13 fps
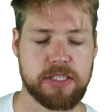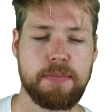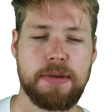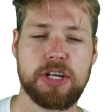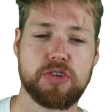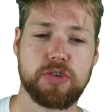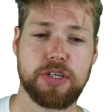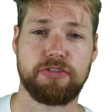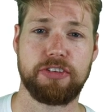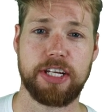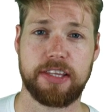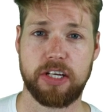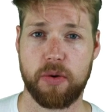so make sure you
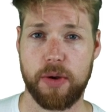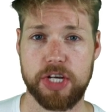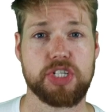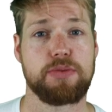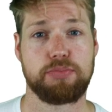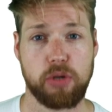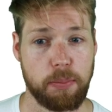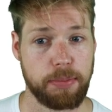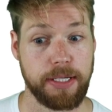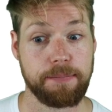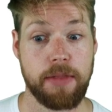read the question properly.